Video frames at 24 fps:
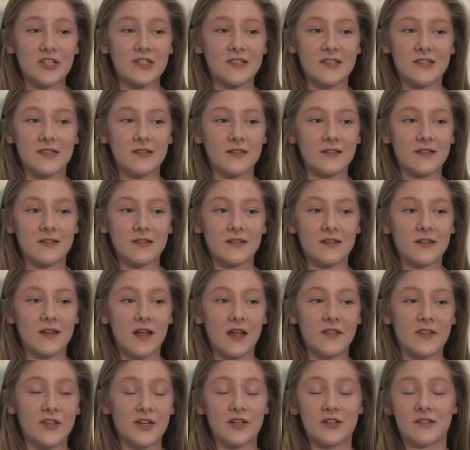just
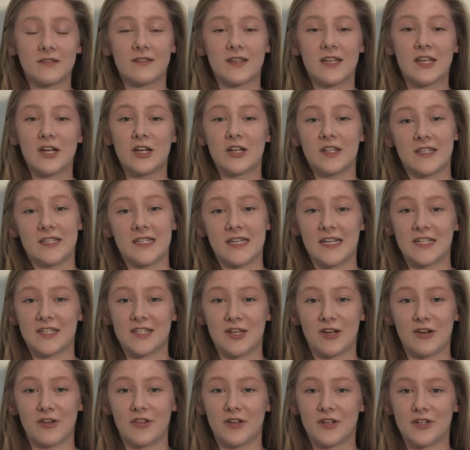here at the
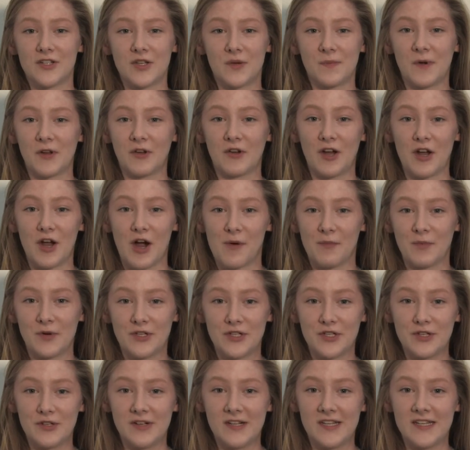Dance Center, there's so many great
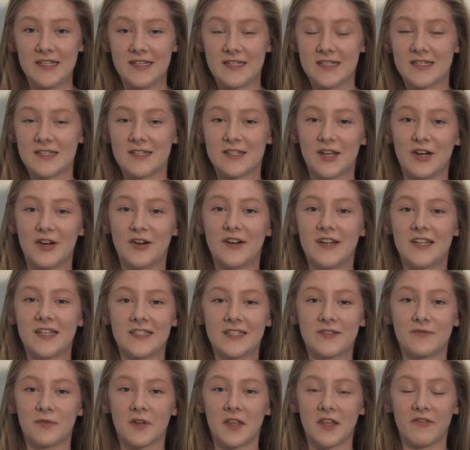opportunities, so
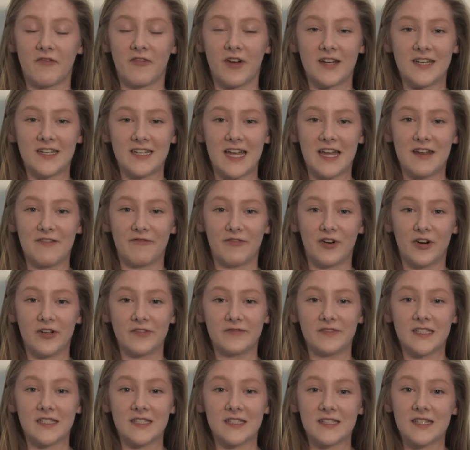it's really fun to get
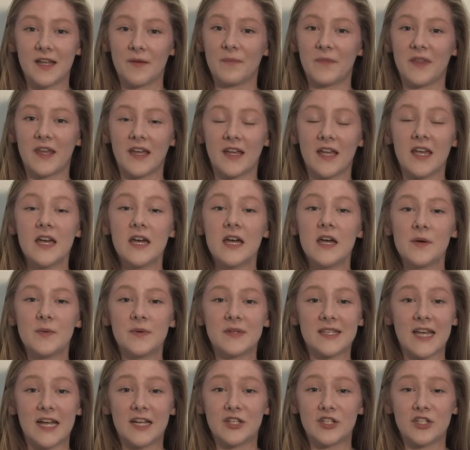involved in something
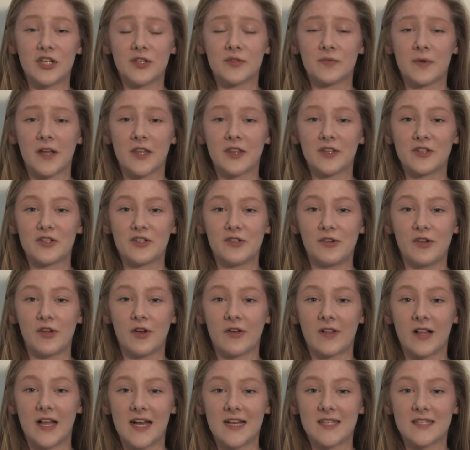besides just regular
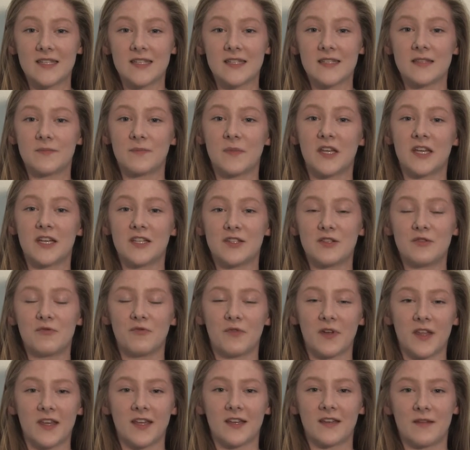studio classes, because
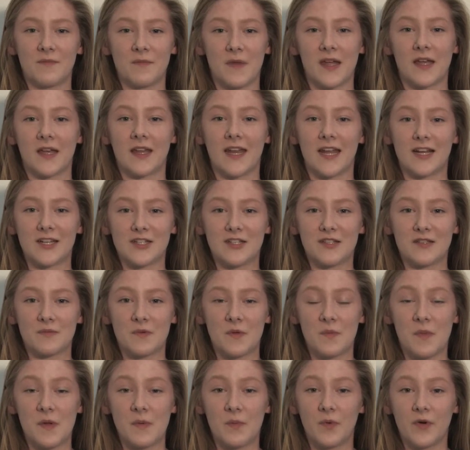you really can make
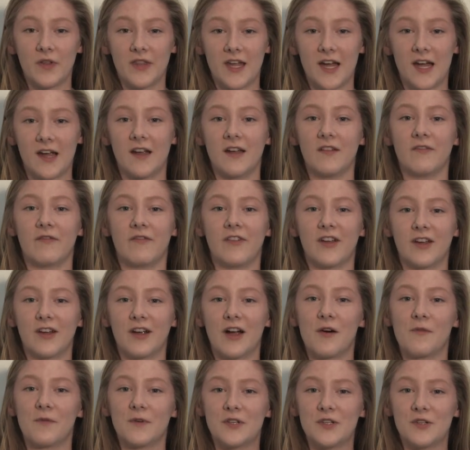connections with people there and
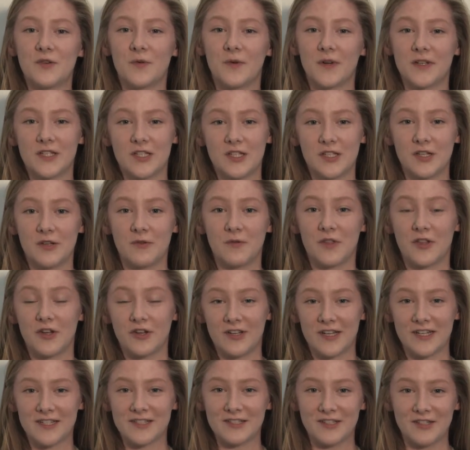figure out what you want to do with
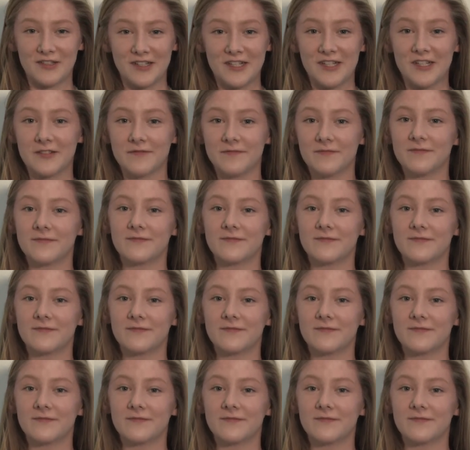your dance career.